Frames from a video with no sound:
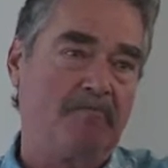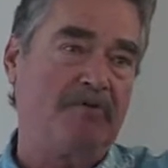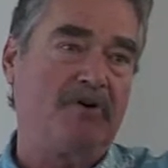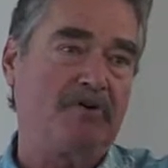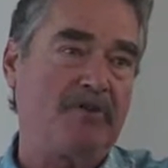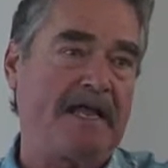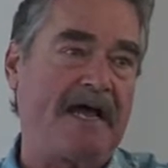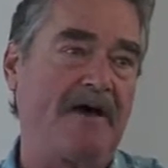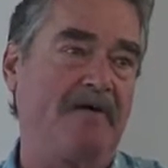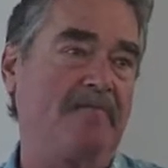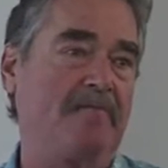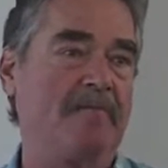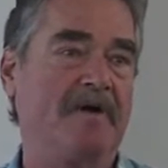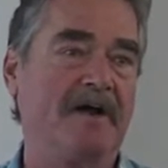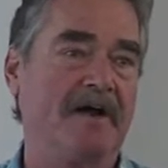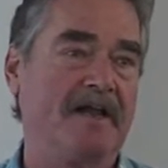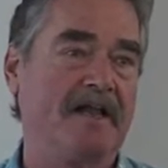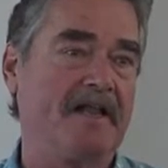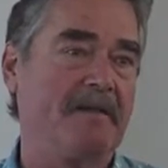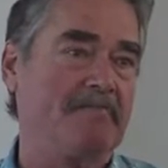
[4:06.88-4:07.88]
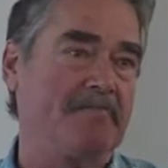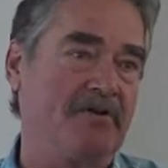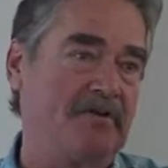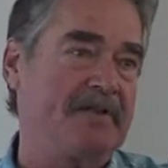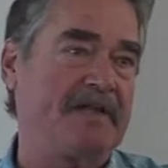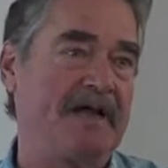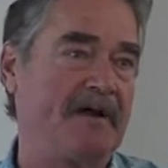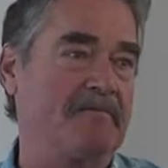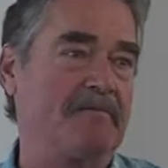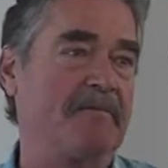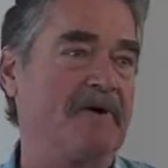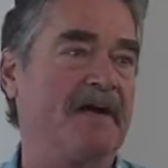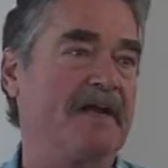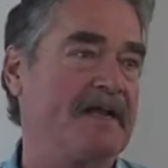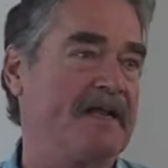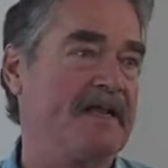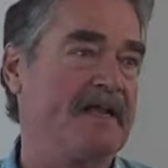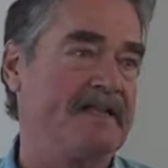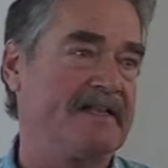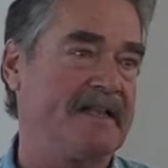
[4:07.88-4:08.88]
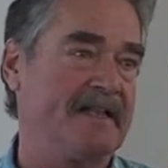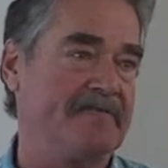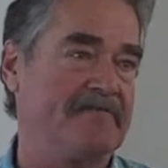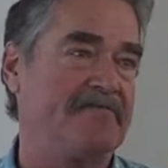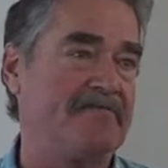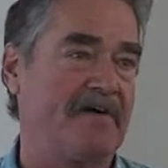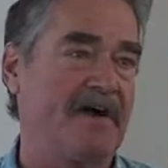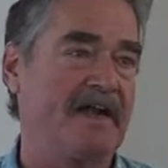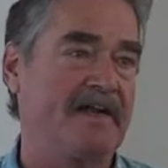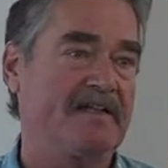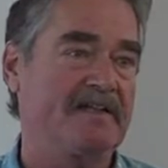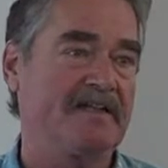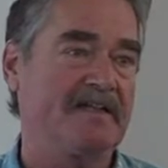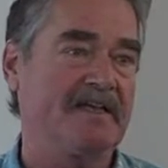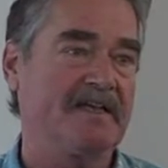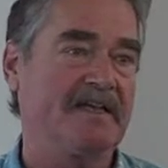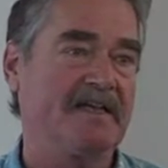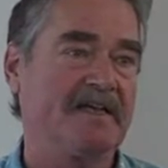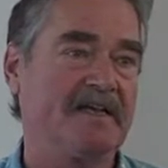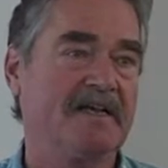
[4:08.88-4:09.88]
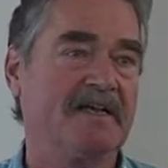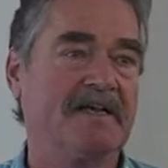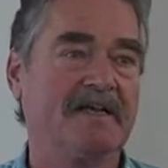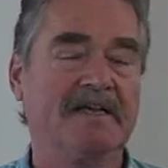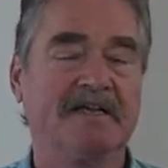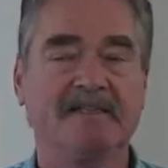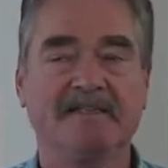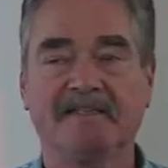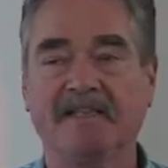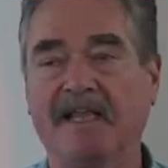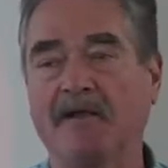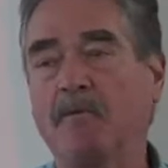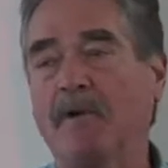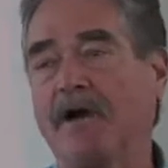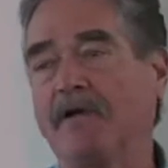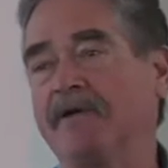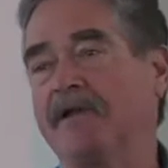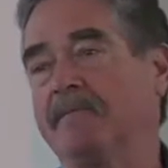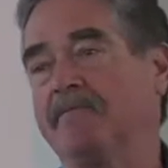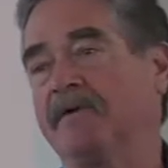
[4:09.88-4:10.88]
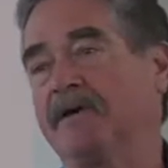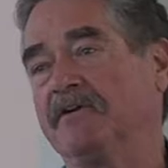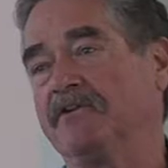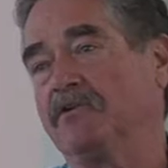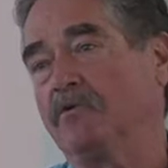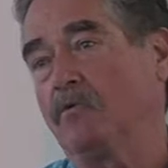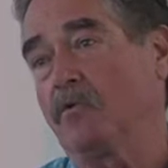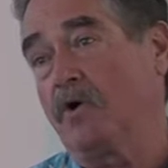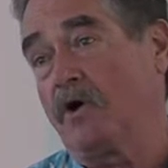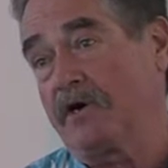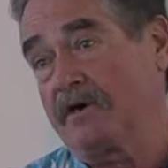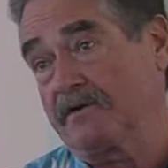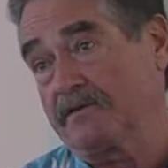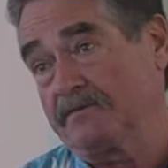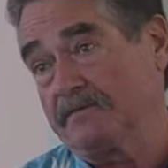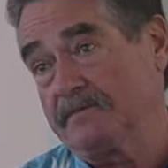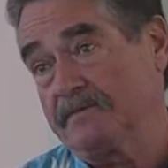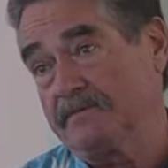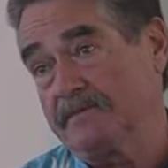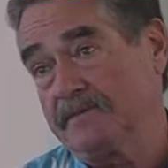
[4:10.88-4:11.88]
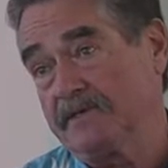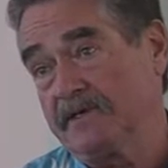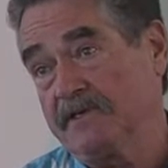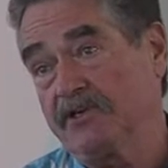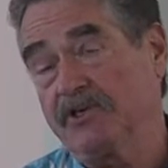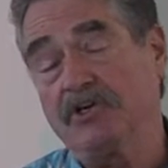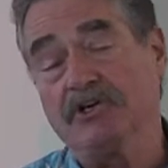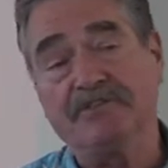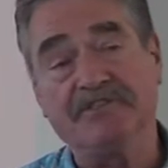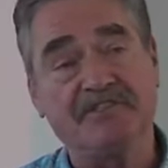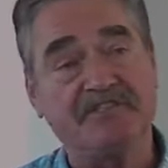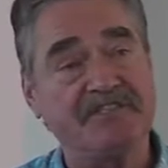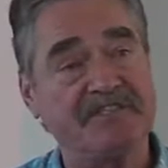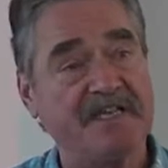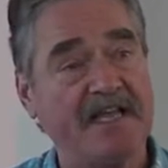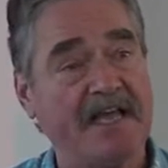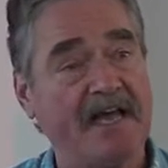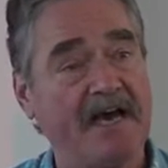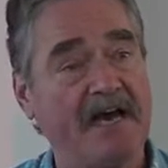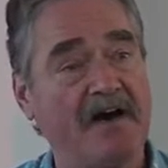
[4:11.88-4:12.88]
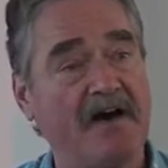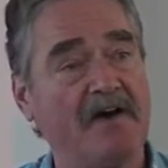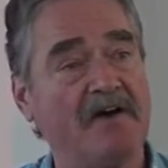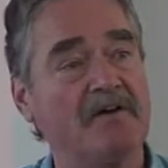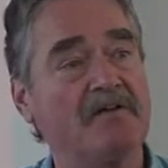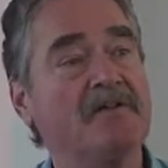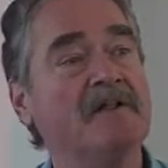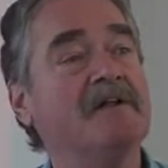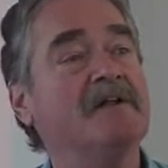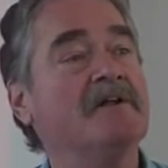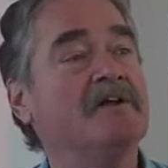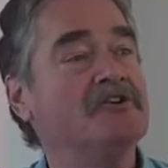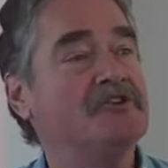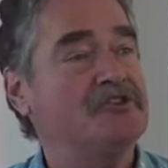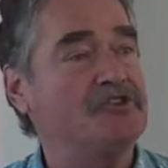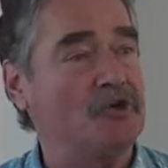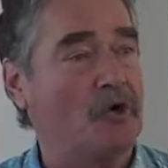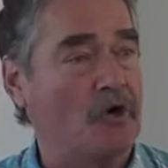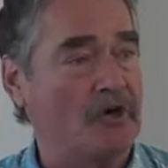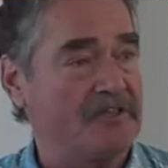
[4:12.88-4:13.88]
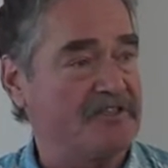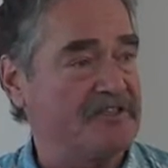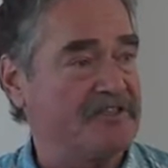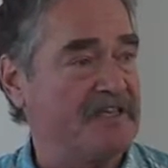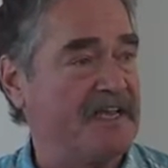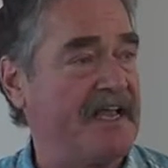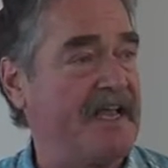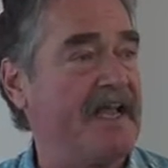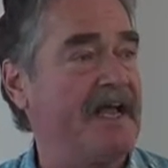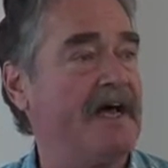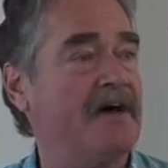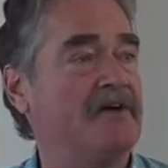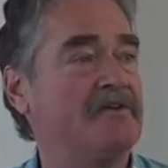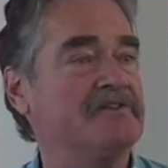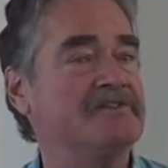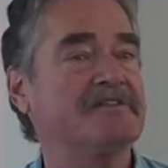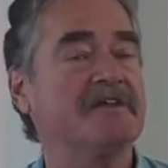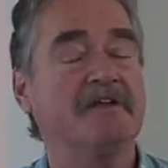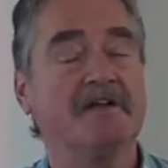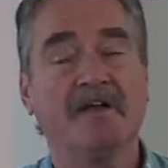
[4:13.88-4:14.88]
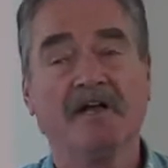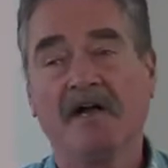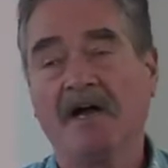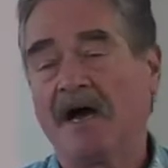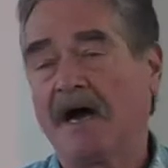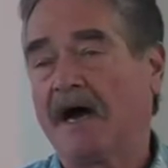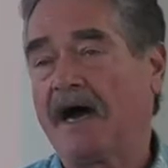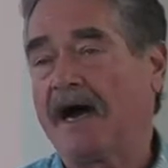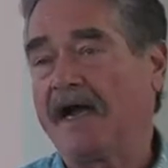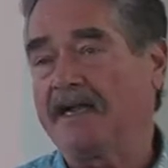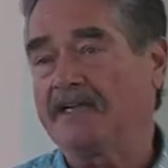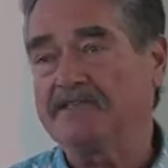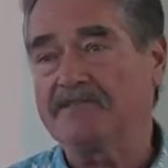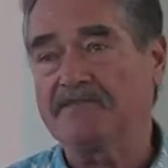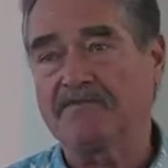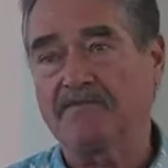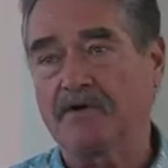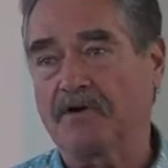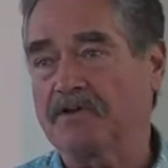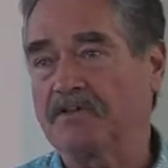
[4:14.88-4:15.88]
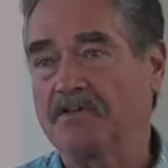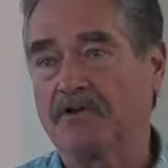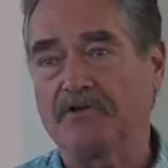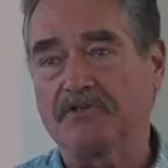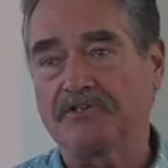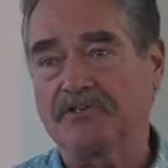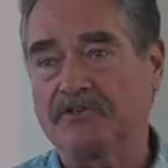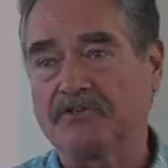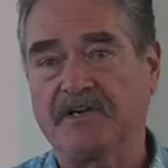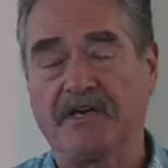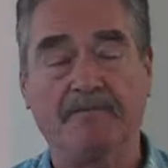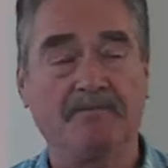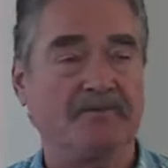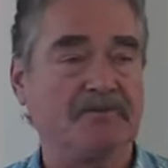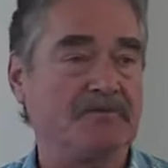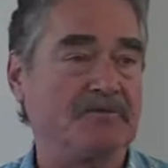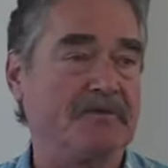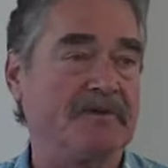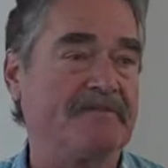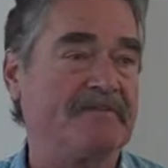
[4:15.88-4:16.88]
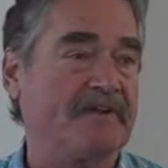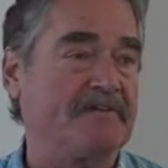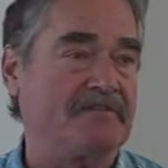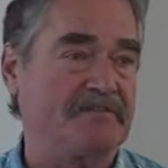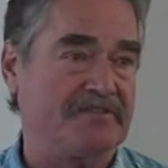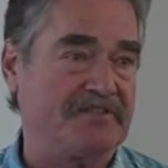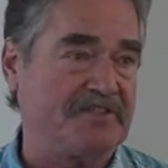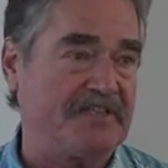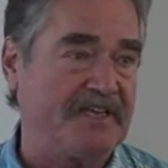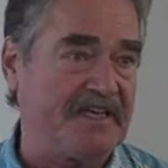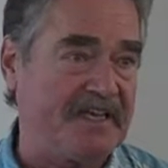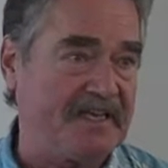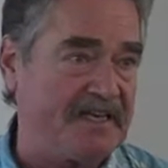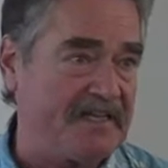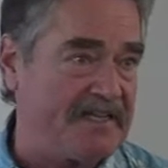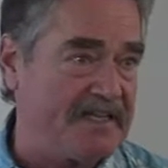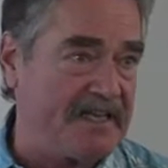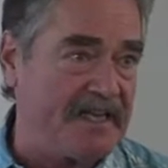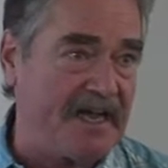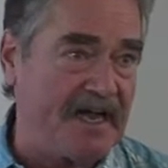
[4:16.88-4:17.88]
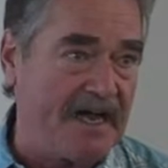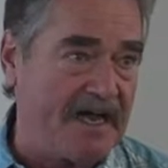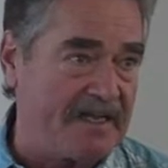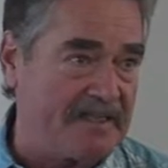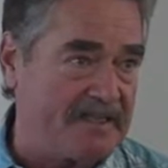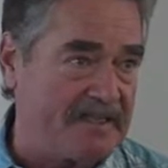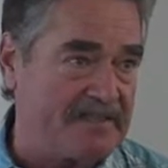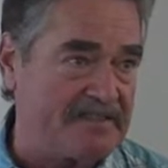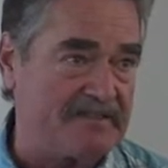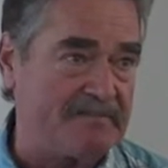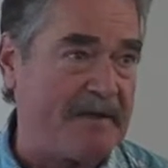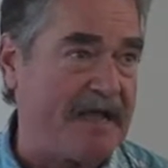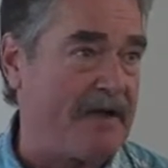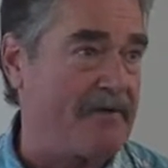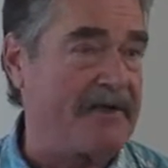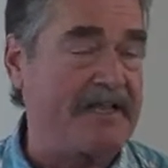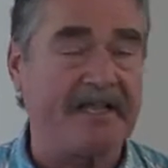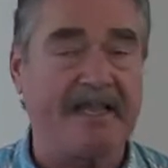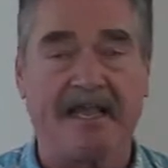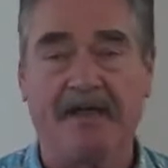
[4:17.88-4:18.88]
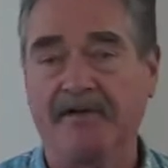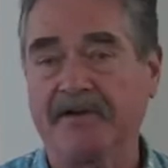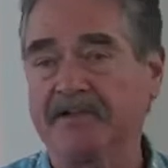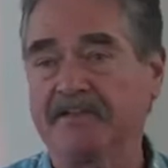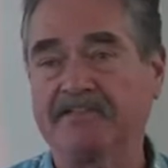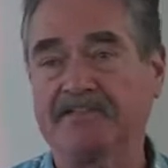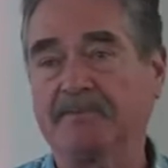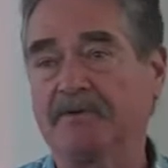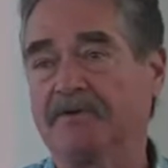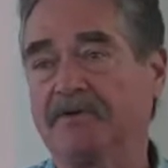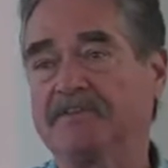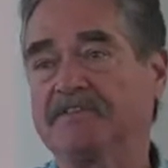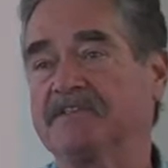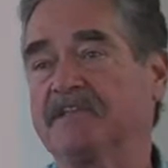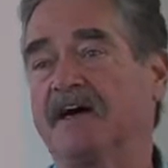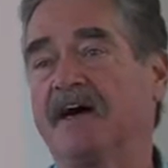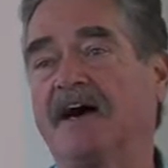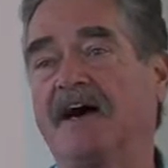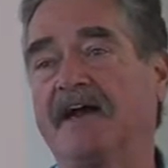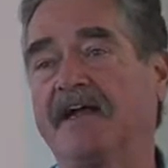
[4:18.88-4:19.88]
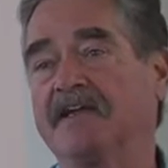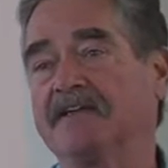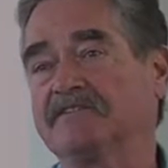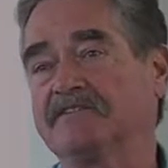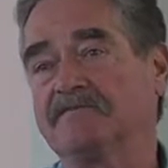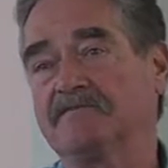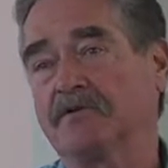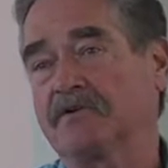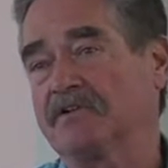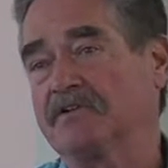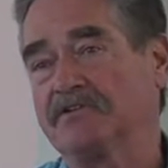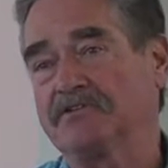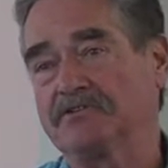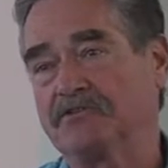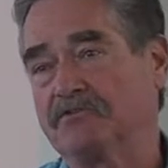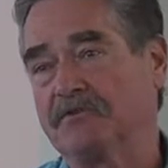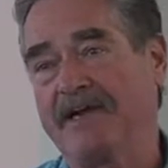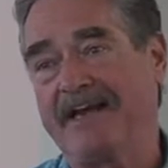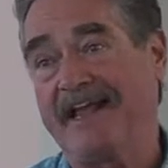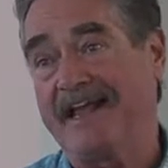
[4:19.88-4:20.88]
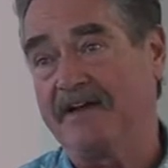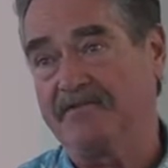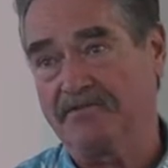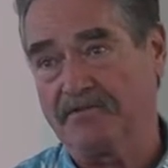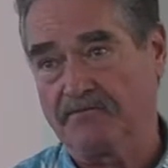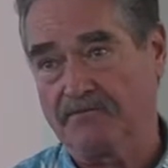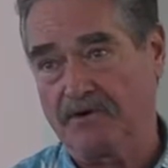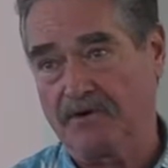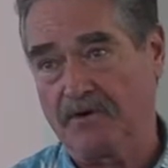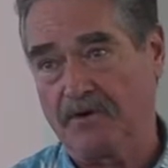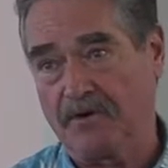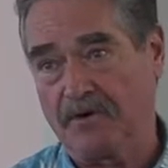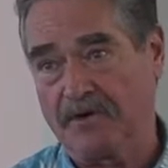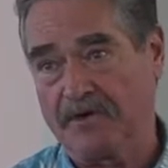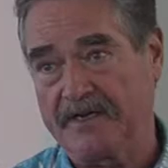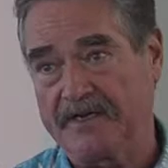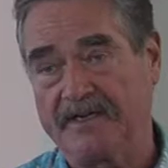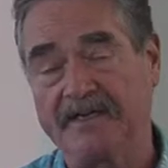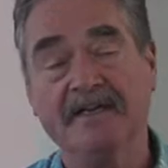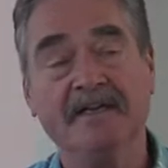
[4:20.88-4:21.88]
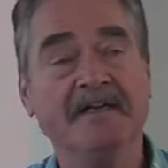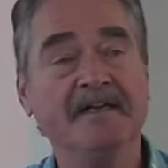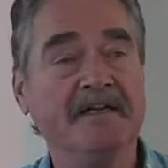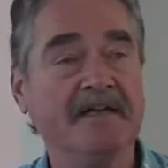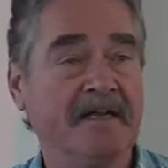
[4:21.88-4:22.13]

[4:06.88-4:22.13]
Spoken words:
pull out money, and then finally they wound up underwater. Couldn't sell, short sales, highest foreclosure numbers we've ever seen in the islands. Maui County experienced the highest foreclosure rate ever recorded